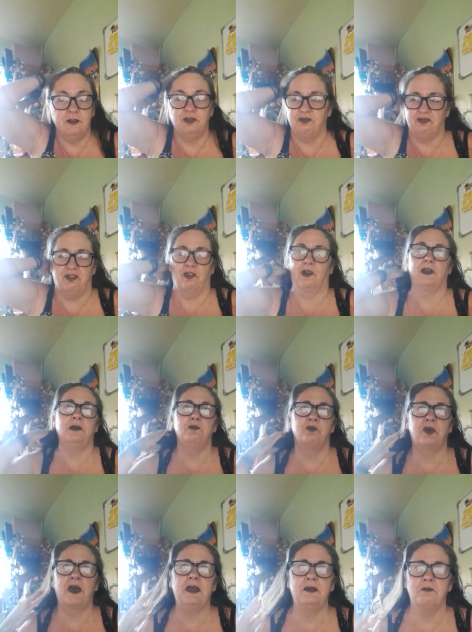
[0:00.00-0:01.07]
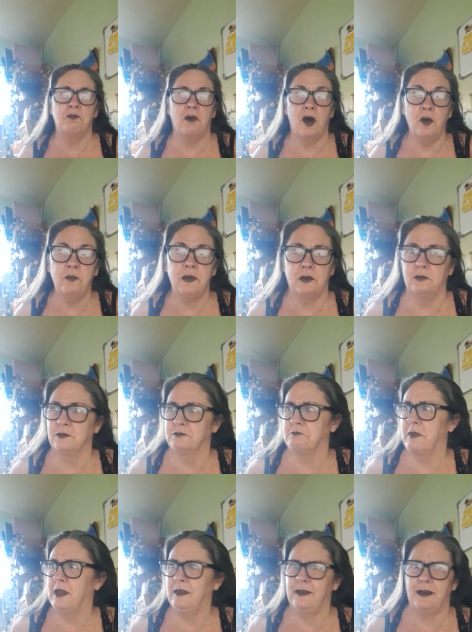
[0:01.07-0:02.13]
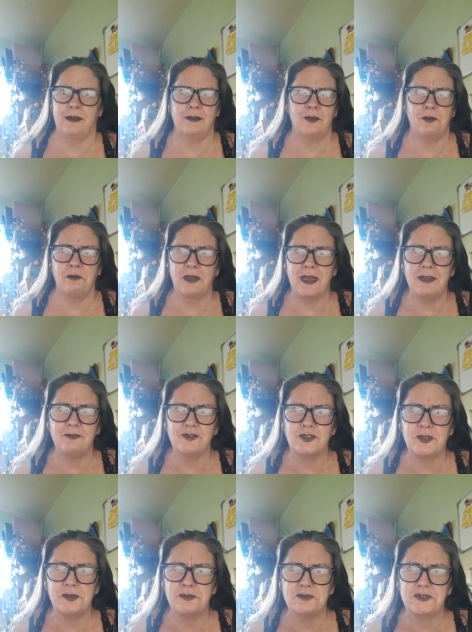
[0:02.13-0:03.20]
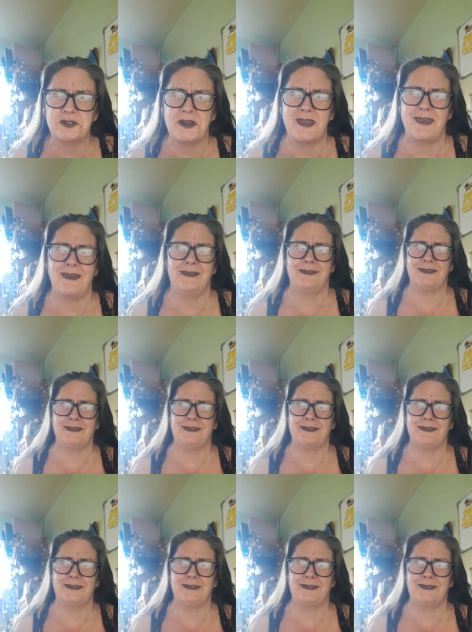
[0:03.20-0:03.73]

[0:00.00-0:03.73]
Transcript: You're fucking paying my bills, mate. I don't get two shits.